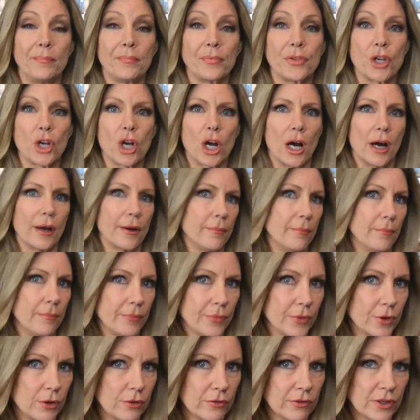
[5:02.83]
He caught him
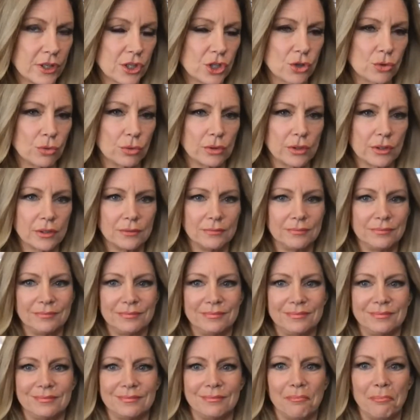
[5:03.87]
over his shoulder,
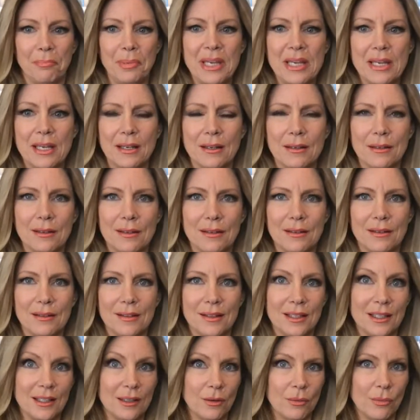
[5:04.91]
peeking.
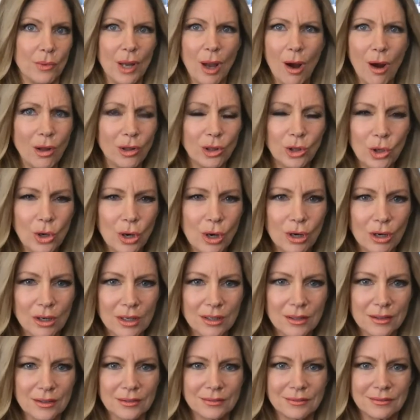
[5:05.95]
We all
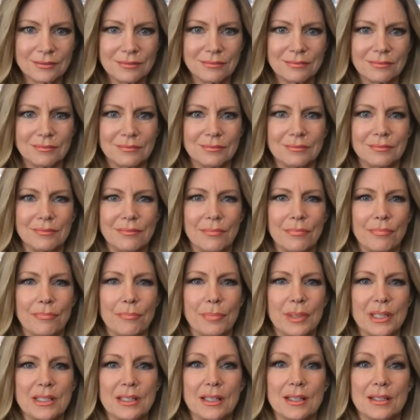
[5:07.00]
look,
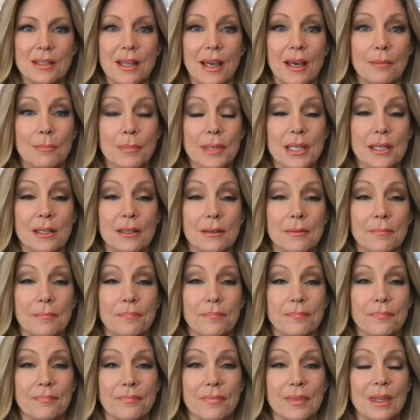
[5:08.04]
but does that mean?
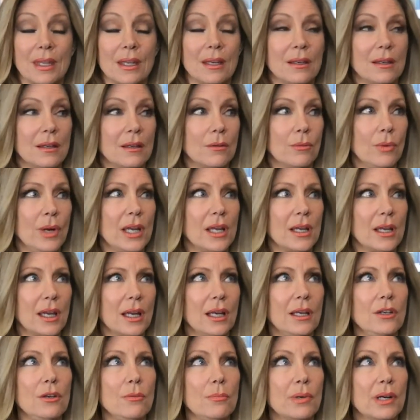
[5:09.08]
Wait,
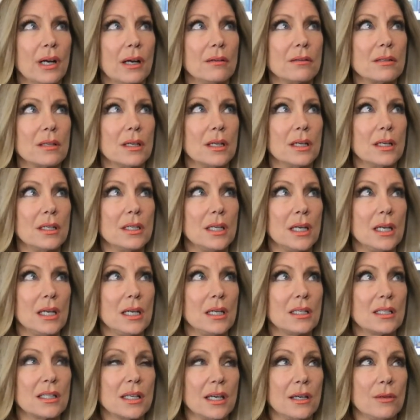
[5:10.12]
can you browse on a
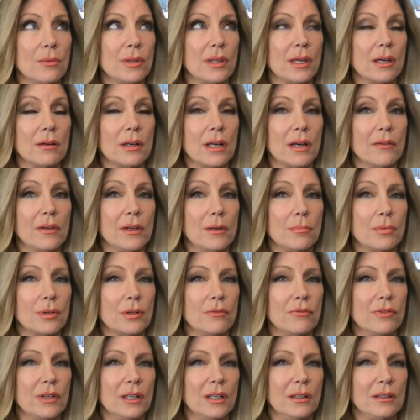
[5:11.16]
dating site without having a
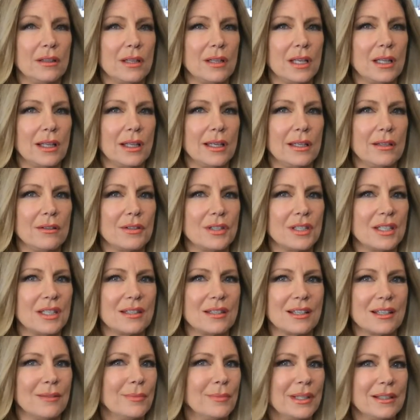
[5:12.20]
profile? Do they let you see
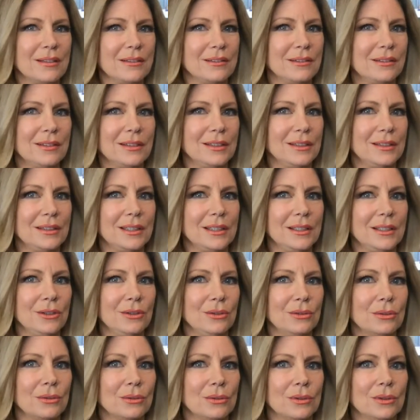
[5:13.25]
some? I don't know that they
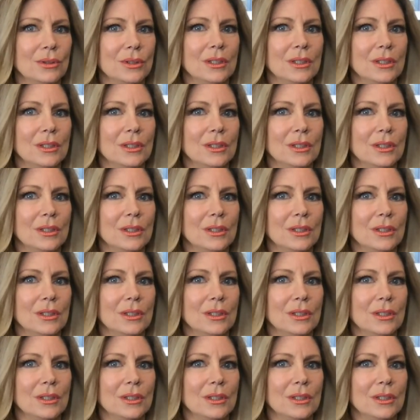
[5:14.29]
do.